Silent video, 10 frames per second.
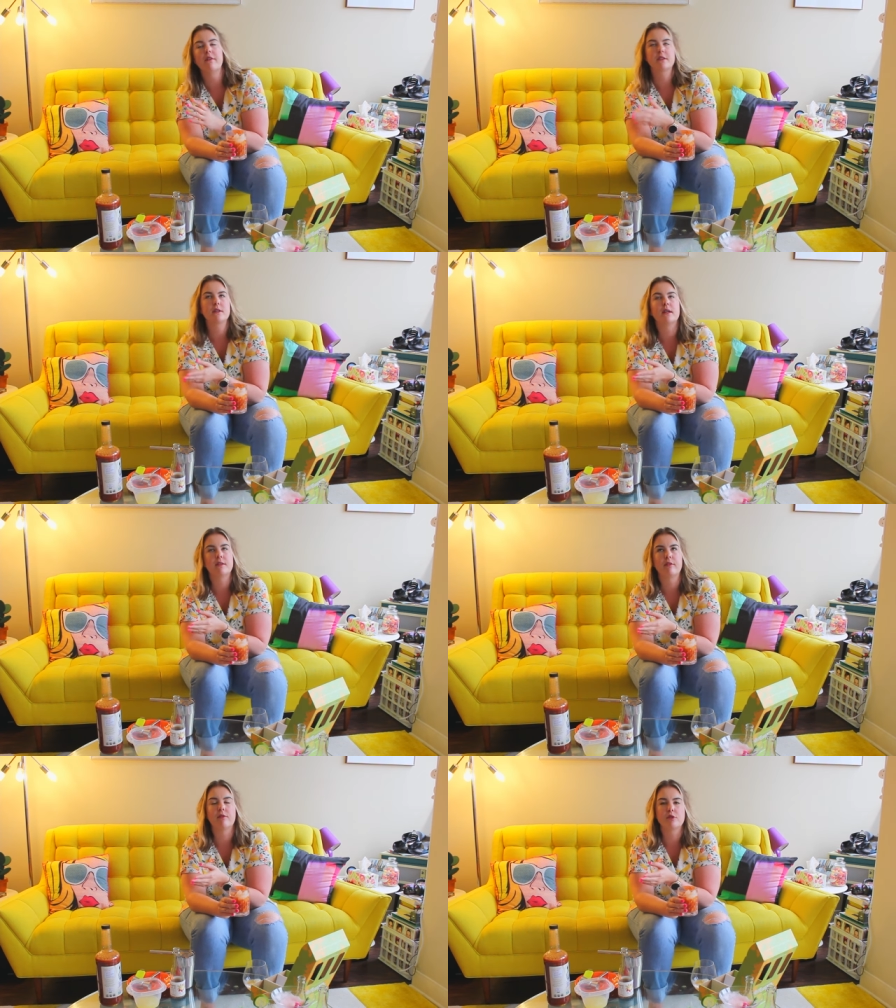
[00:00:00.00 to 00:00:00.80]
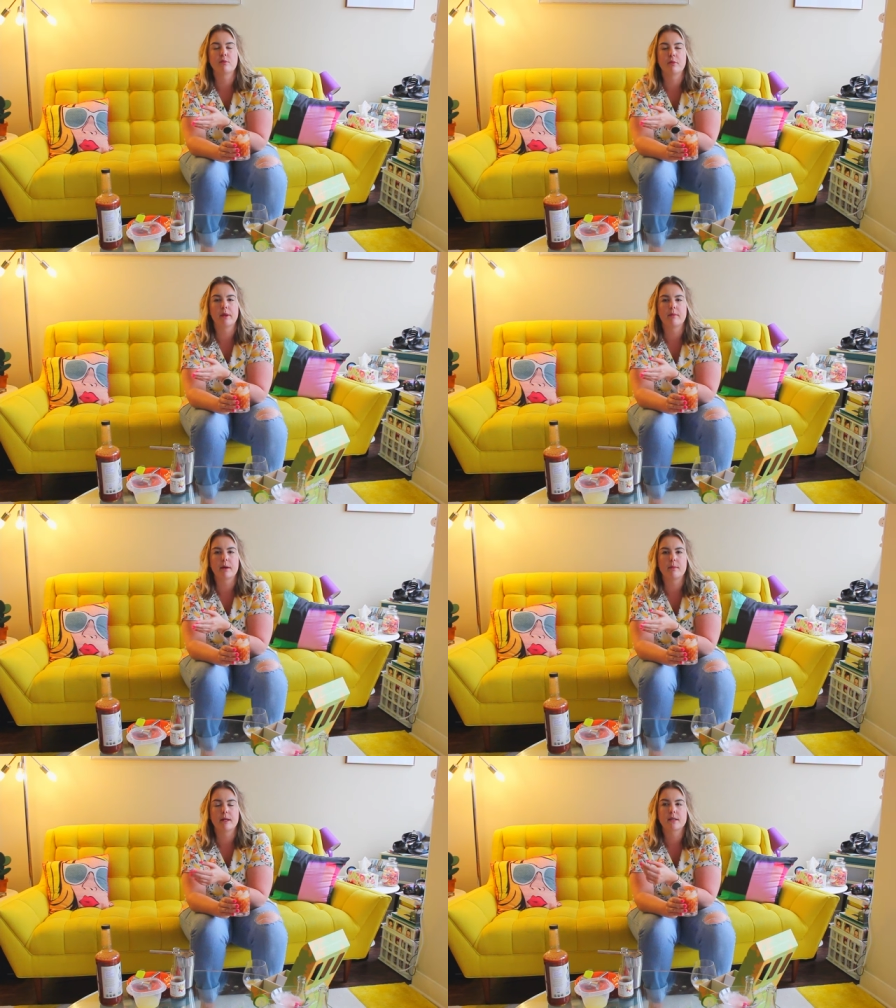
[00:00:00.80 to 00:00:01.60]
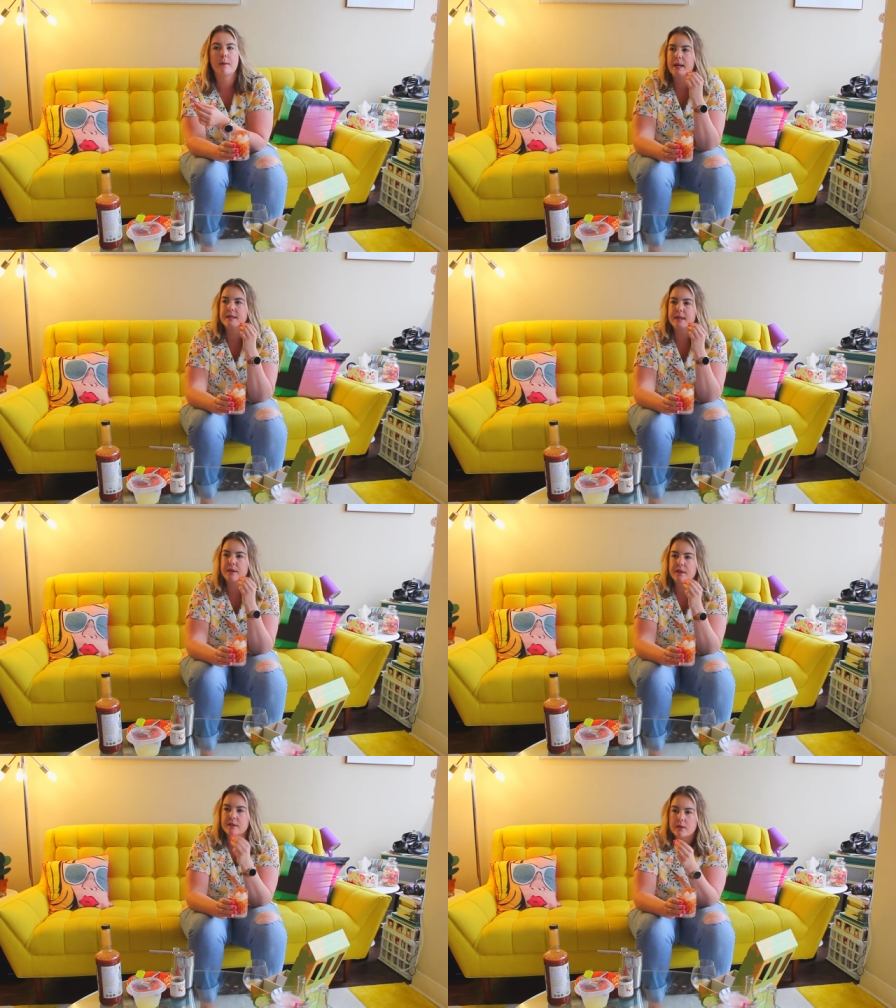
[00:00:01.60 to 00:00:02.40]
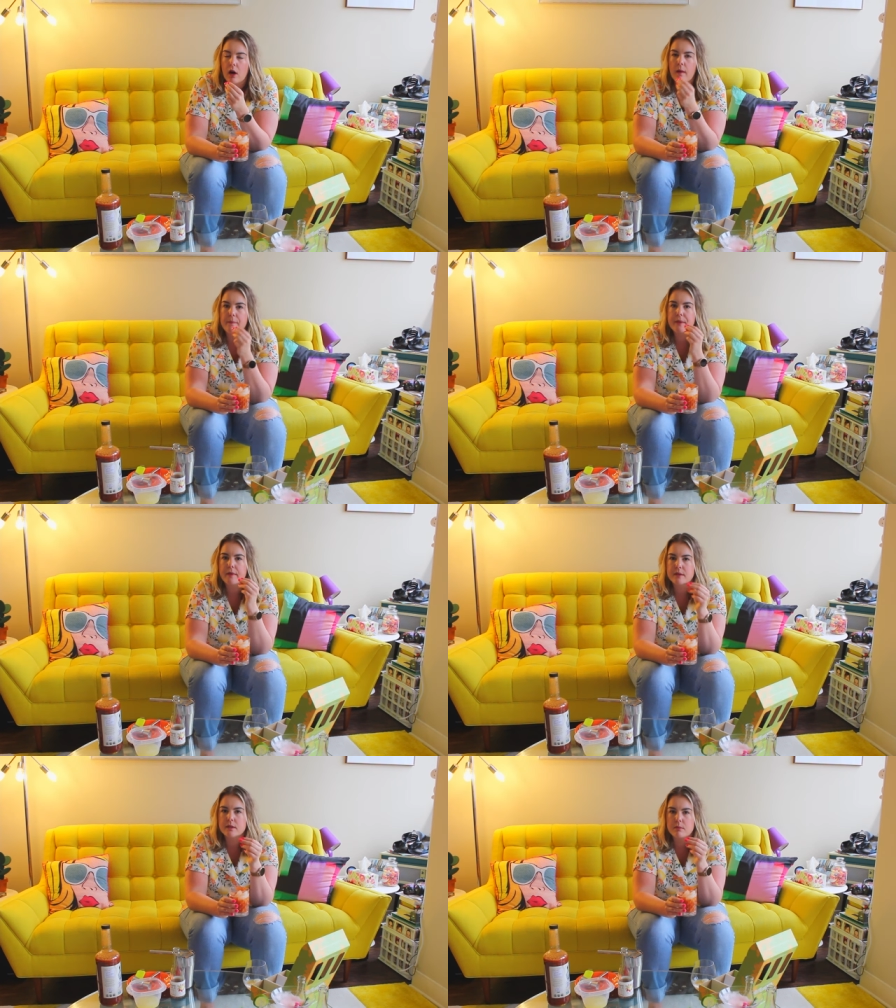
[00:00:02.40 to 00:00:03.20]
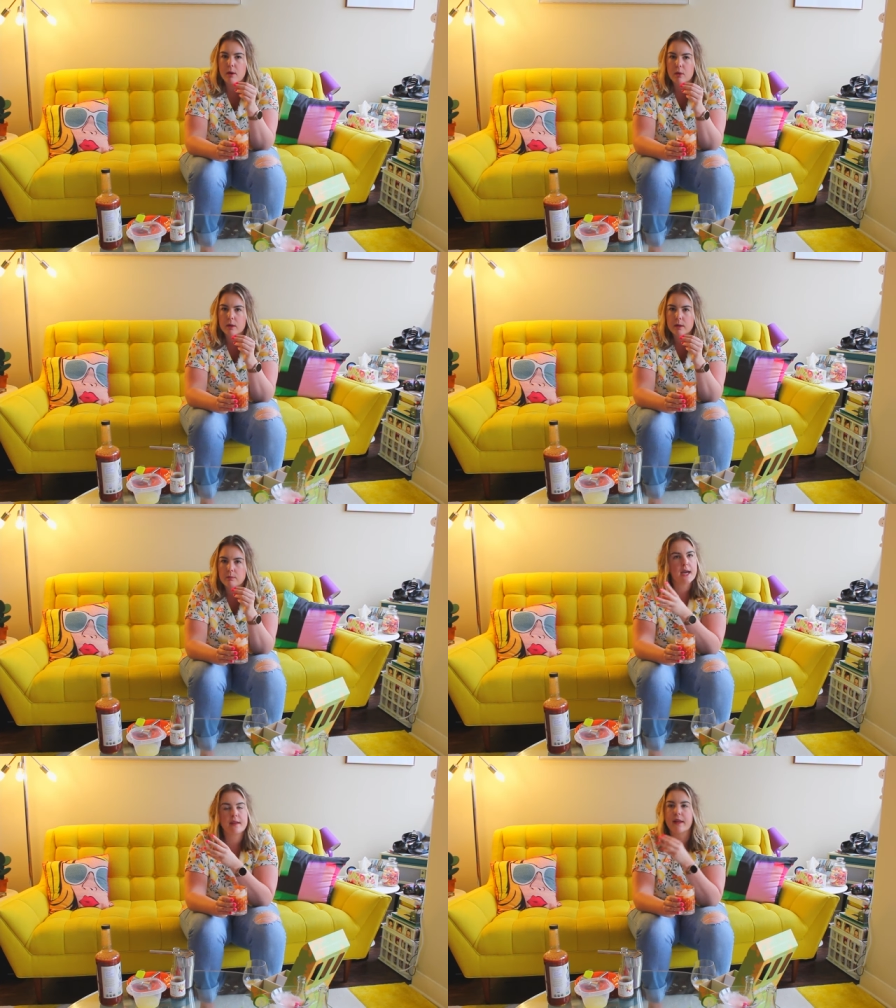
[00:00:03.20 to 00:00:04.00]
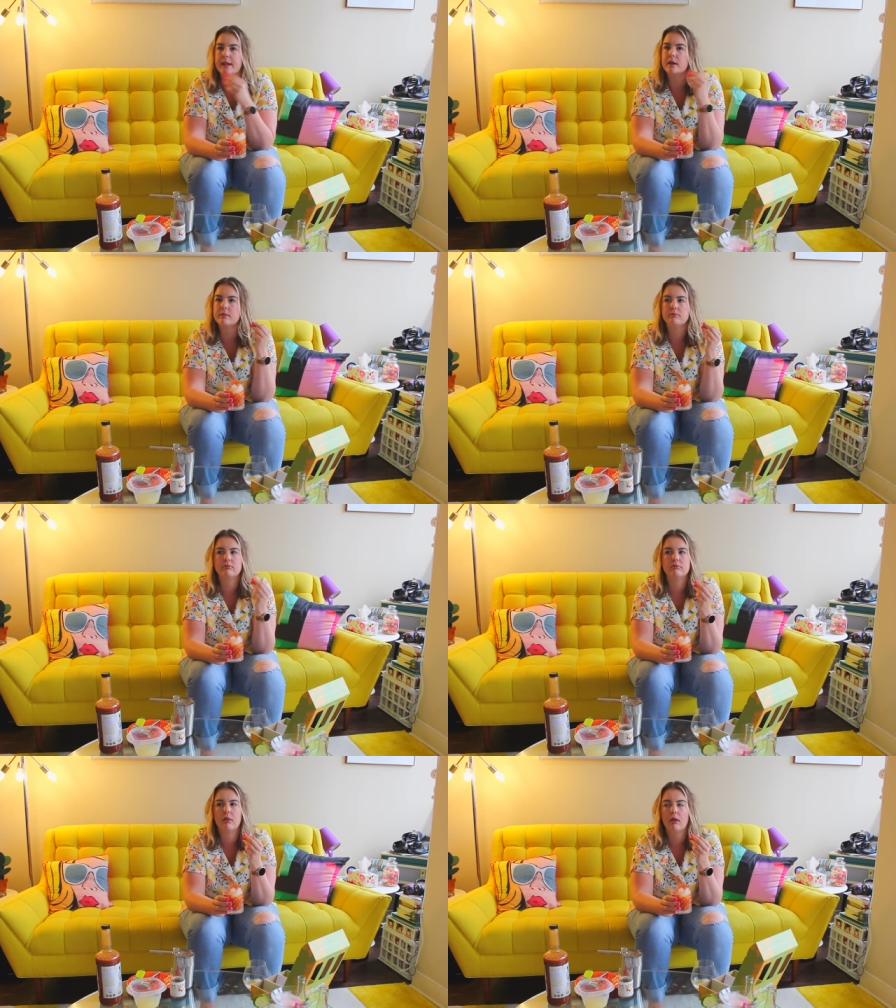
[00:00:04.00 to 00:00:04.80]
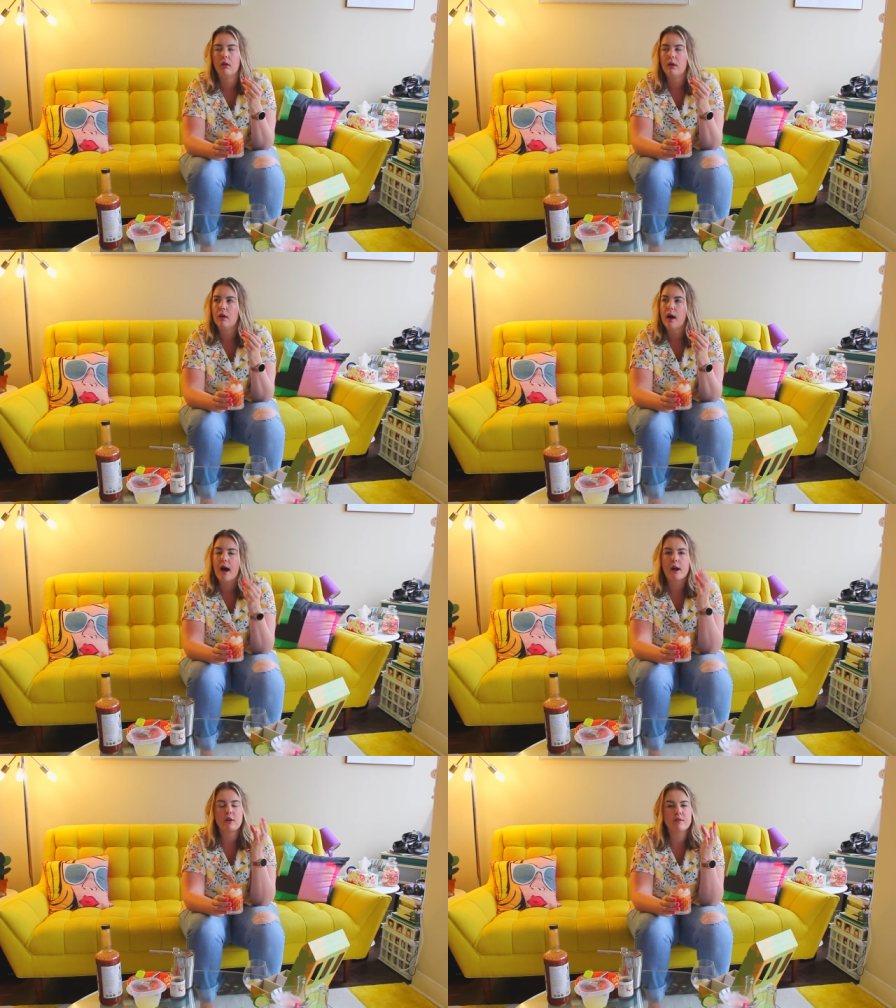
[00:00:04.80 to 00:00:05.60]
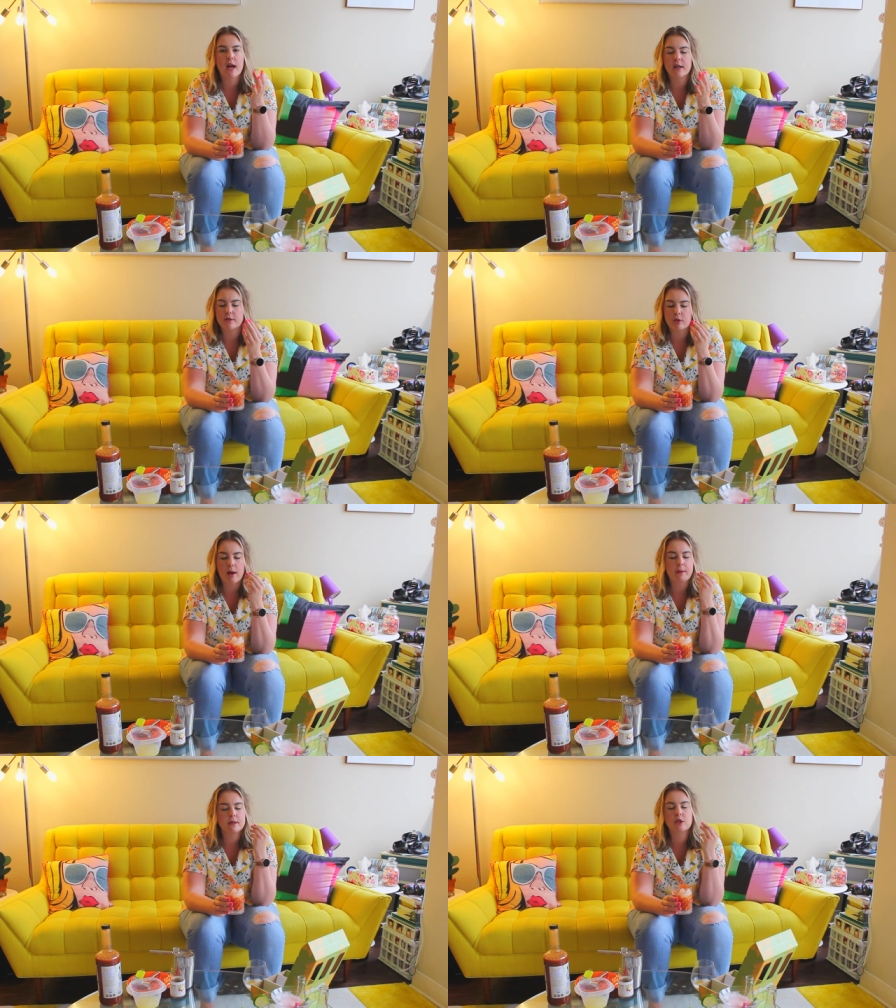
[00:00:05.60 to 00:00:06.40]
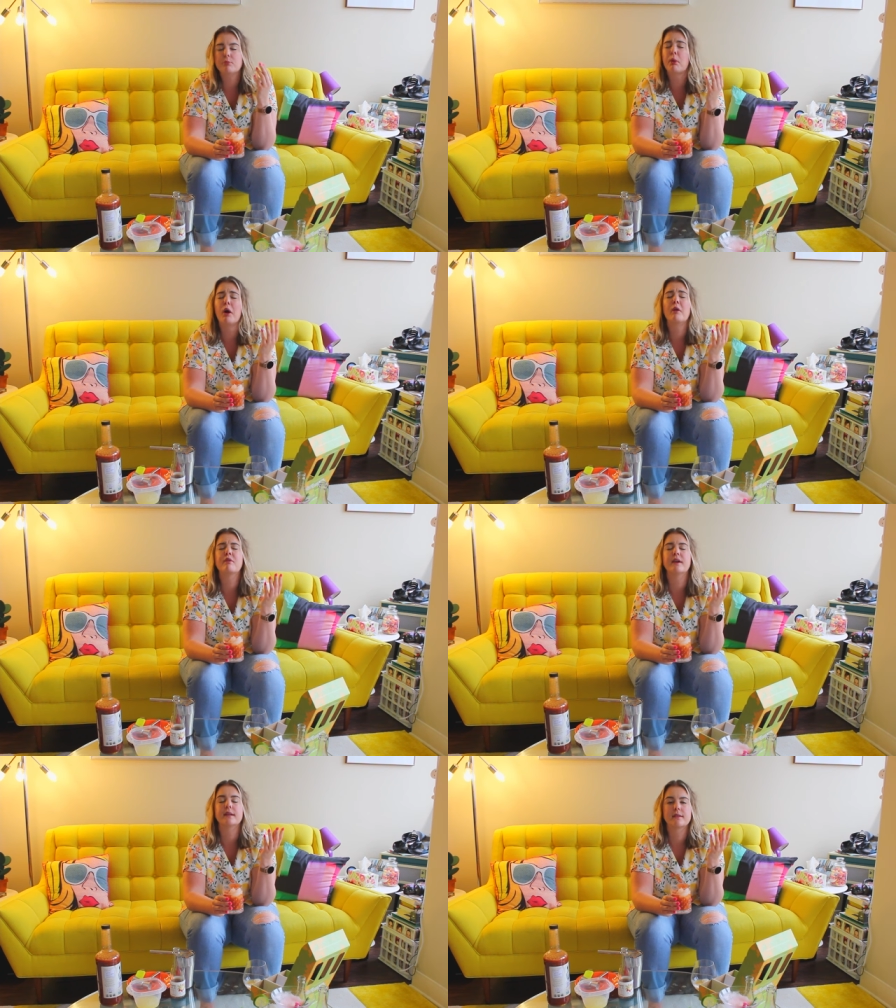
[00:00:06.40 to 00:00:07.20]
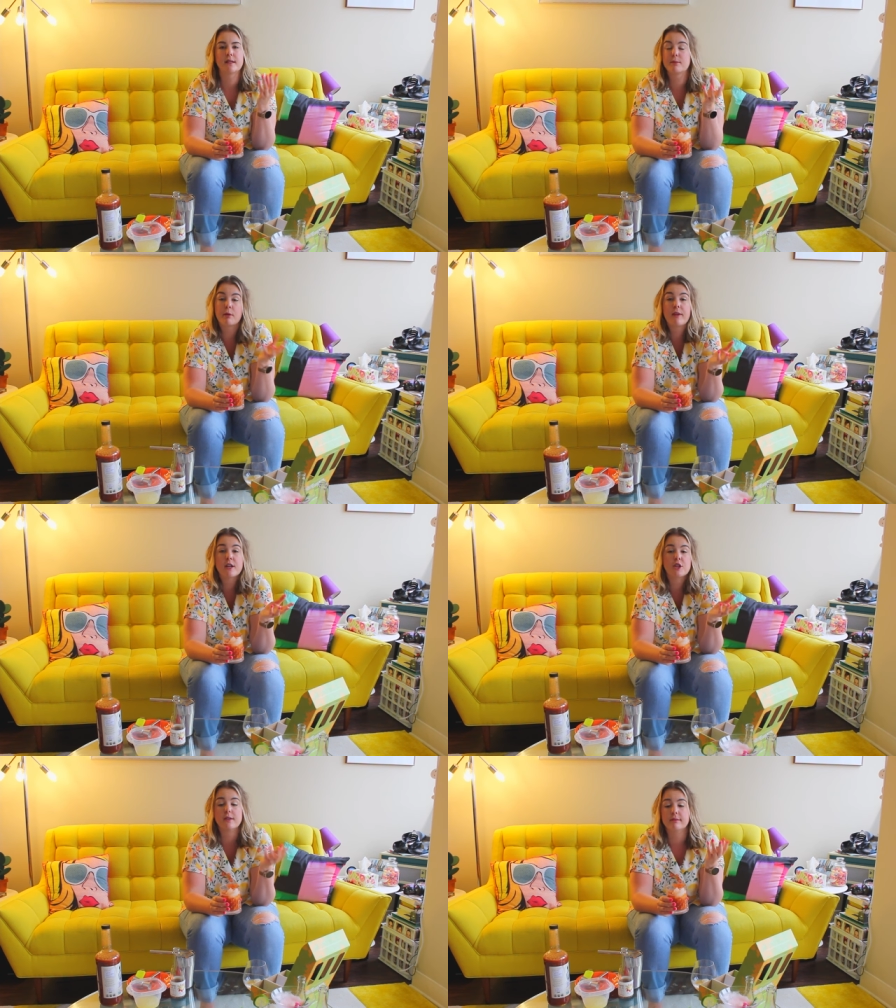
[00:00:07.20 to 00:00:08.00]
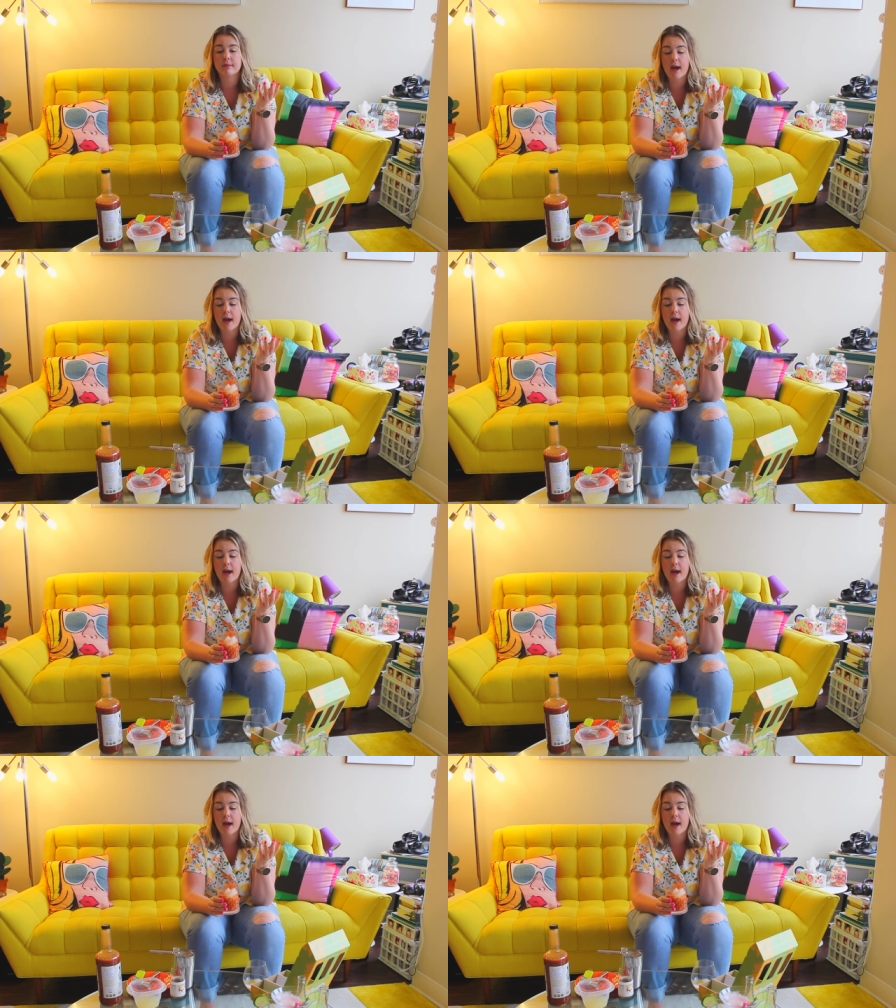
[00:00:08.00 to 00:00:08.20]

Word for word: obviously you get the flavors from the Bloody Mary mix, but it's like the salt and the smoke. It like, I don't even know how to describe it. It's just perfect. It's perfection.